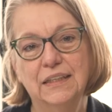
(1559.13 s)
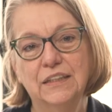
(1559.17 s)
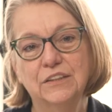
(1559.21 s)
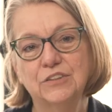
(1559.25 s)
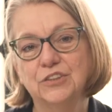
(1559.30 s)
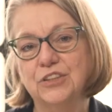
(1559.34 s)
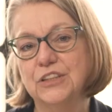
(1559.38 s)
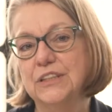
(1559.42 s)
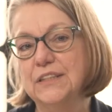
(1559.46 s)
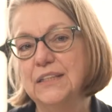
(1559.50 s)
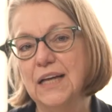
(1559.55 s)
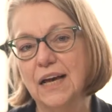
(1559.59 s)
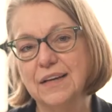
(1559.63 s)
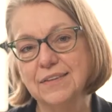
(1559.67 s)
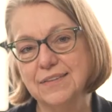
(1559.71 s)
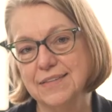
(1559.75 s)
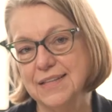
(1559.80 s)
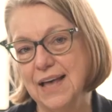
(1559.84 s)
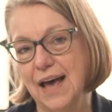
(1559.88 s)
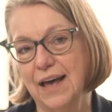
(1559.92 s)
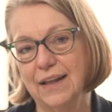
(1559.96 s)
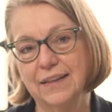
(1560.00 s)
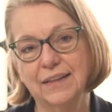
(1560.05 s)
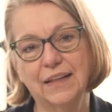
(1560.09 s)
She does
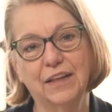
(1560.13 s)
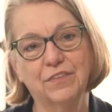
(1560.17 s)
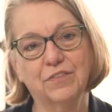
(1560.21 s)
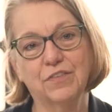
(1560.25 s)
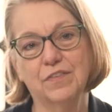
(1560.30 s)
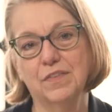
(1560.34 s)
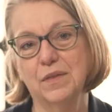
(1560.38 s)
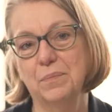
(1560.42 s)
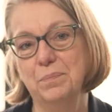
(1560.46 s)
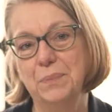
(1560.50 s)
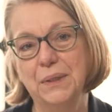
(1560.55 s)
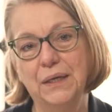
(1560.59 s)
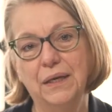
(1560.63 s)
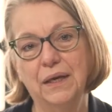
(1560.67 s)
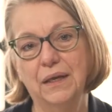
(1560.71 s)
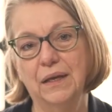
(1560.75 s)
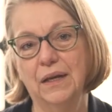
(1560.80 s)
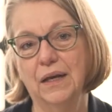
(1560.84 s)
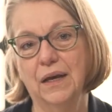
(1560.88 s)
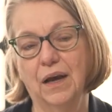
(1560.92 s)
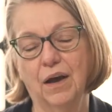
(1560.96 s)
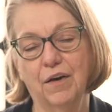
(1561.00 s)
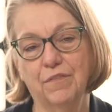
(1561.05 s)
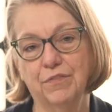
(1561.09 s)
that. That's the
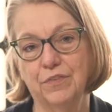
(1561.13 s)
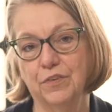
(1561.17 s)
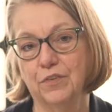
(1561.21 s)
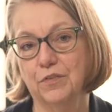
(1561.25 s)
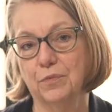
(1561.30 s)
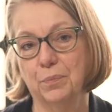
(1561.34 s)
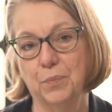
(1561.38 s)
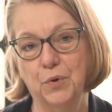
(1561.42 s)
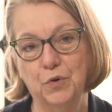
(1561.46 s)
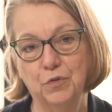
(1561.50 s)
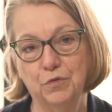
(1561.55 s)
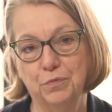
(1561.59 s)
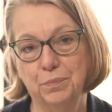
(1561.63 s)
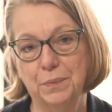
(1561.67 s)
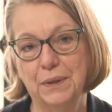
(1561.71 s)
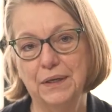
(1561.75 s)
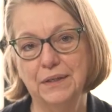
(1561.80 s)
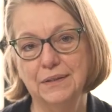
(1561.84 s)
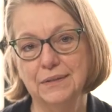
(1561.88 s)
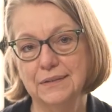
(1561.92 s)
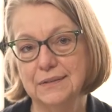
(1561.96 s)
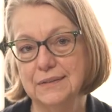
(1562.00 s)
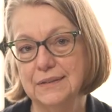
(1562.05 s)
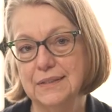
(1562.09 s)
beginning of this
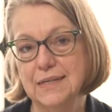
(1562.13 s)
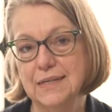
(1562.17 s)
movement.